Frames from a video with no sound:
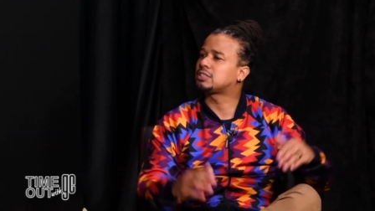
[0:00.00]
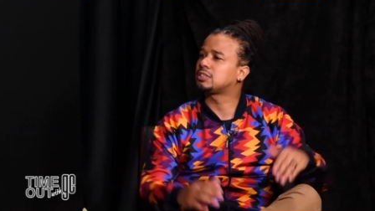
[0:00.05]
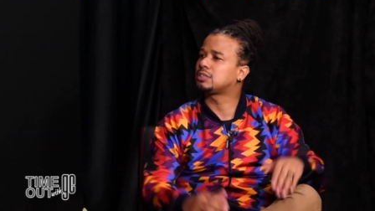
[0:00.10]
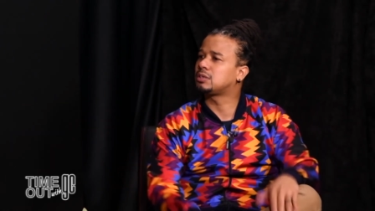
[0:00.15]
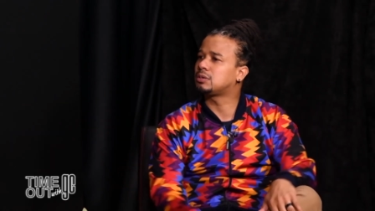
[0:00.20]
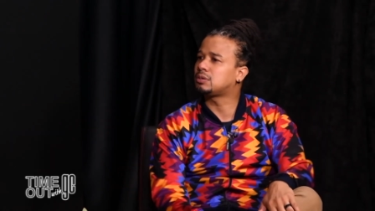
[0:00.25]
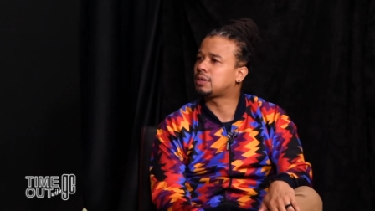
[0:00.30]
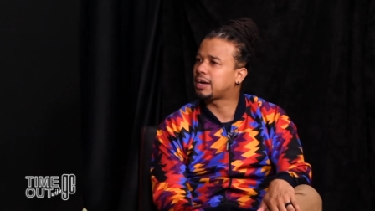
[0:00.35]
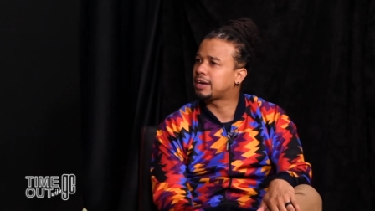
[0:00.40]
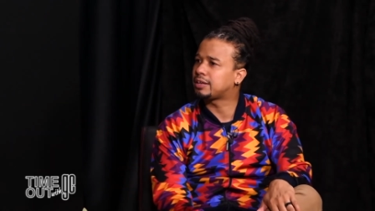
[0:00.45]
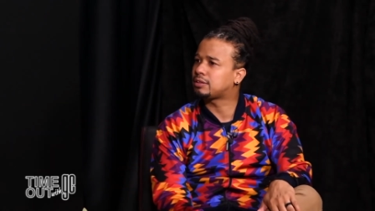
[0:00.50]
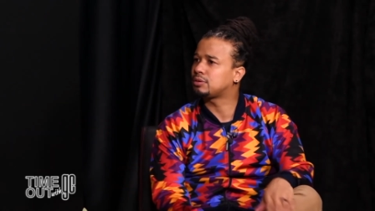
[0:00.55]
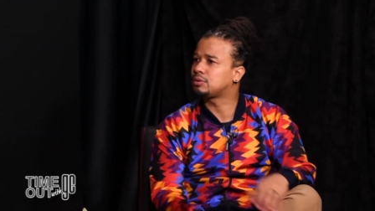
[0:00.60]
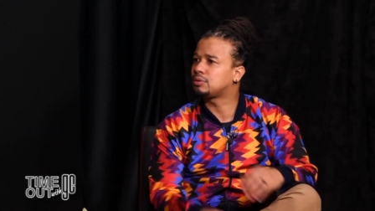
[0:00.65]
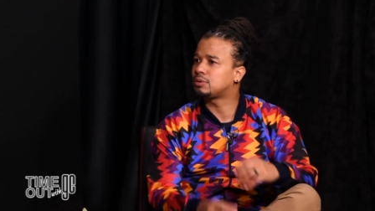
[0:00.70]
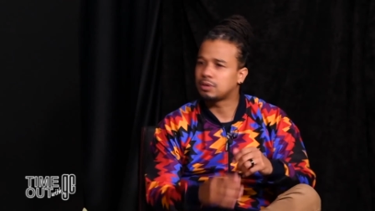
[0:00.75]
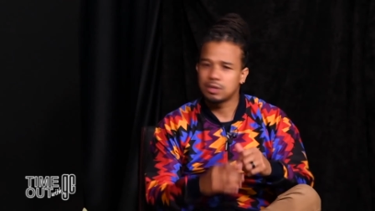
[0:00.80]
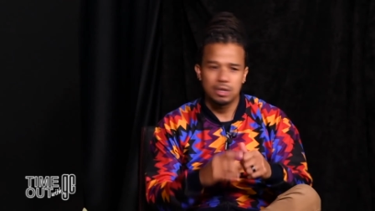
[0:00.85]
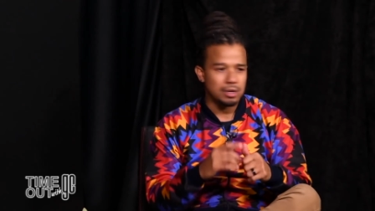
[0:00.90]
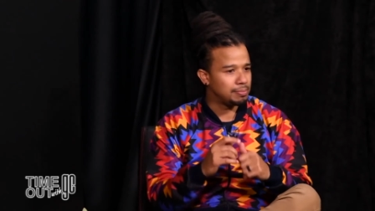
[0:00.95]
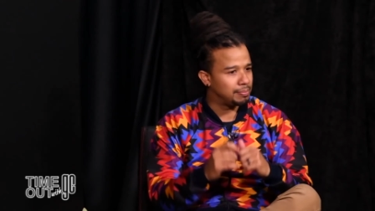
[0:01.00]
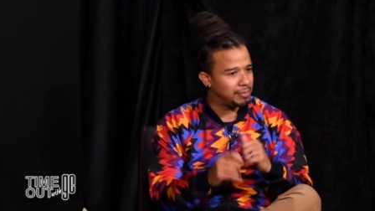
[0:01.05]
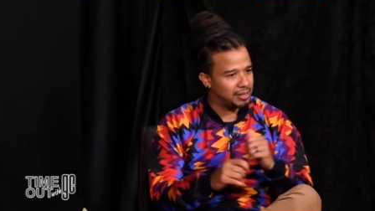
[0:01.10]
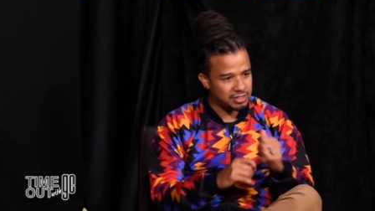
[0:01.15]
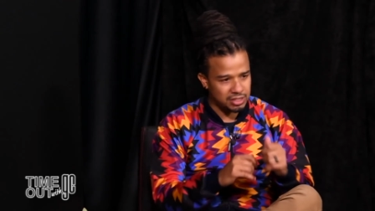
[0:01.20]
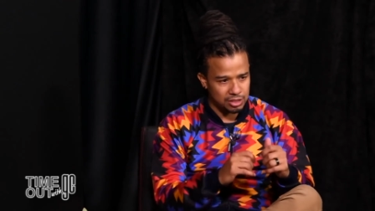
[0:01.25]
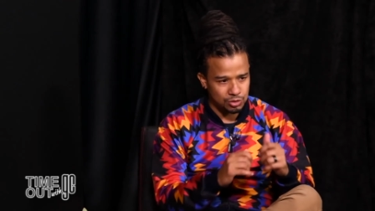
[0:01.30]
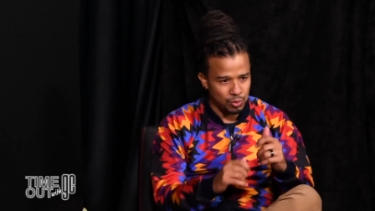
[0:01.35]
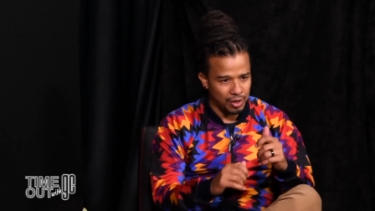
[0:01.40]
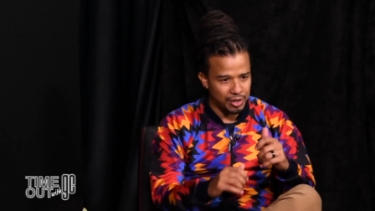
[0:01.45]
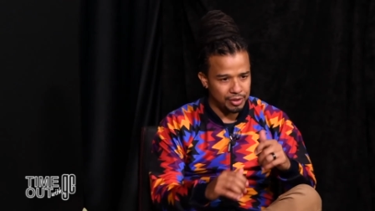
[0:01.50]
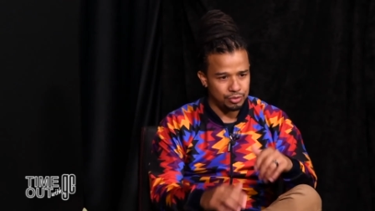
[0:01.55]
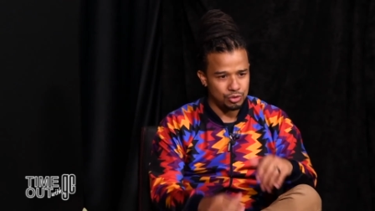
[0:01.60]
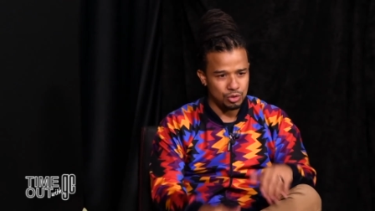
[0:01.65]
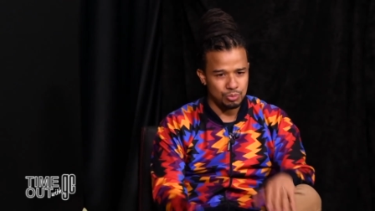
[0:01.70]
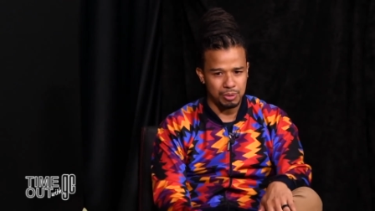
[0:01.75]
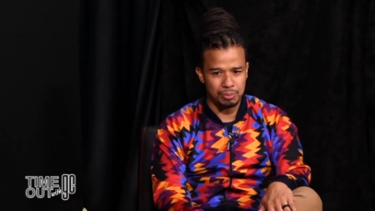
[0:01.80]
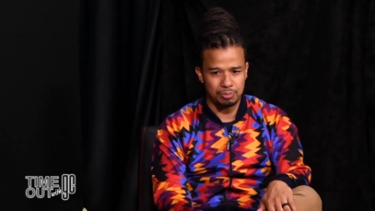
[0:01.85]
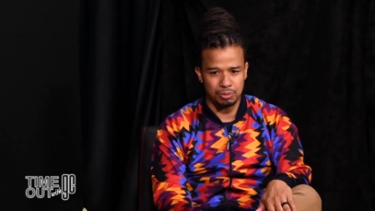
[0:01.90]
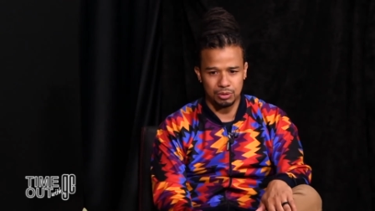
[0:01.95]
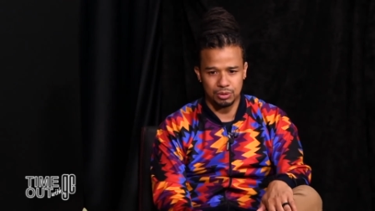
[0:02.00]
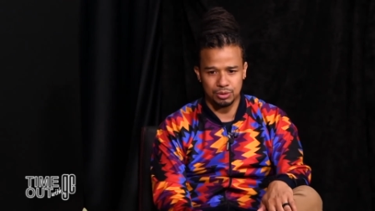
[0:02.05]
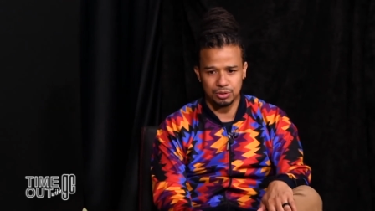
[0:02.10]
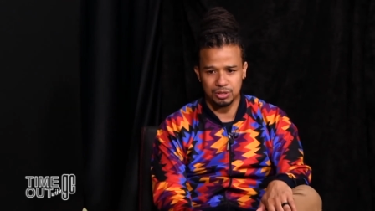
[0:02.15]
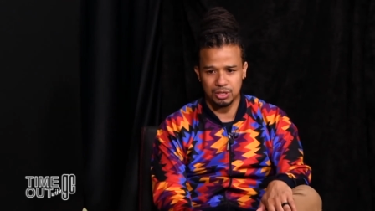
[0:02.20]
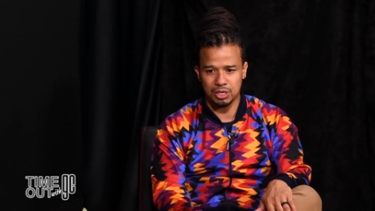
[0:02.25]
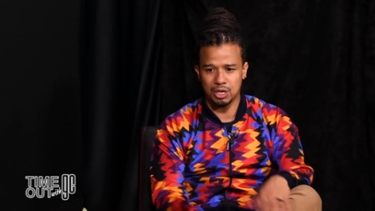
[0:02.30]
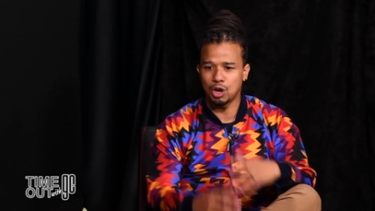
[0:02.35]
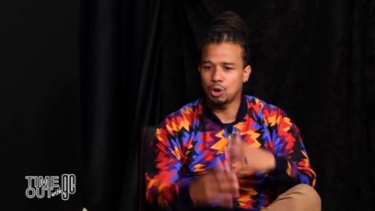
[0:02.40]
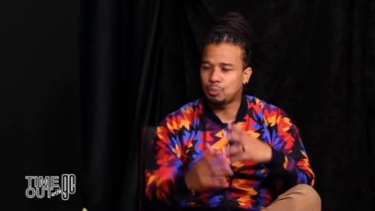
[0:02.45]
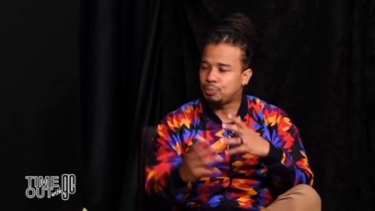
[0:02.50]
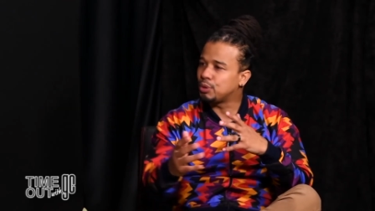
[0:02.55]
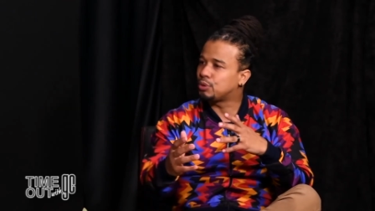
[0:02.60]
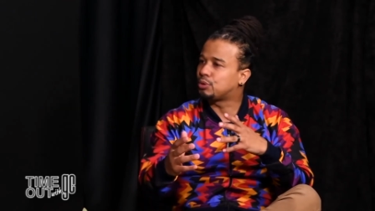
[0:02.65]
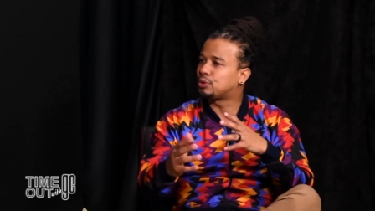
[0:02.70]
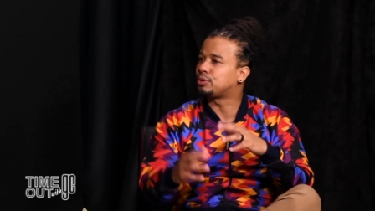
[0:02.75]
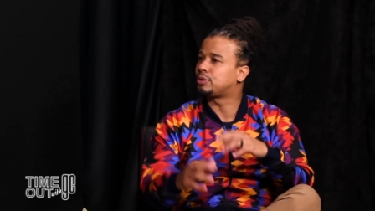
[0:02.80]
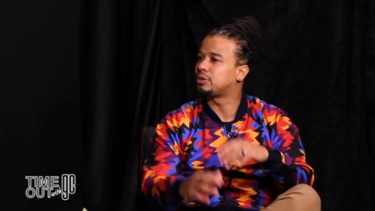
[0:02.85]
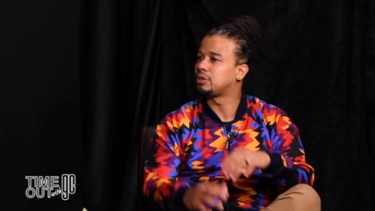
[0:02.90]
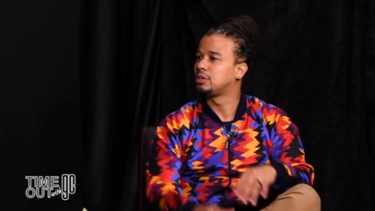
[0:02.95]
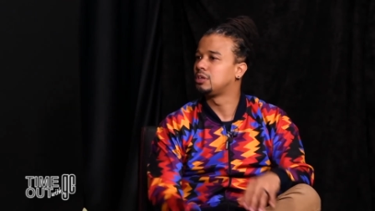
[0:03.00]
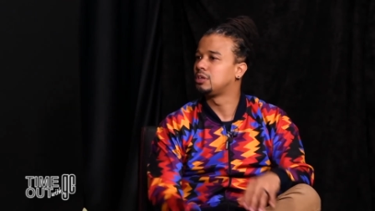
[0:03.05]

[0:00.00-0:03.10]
I had to message 1 or 2 people to say, I hope you're good.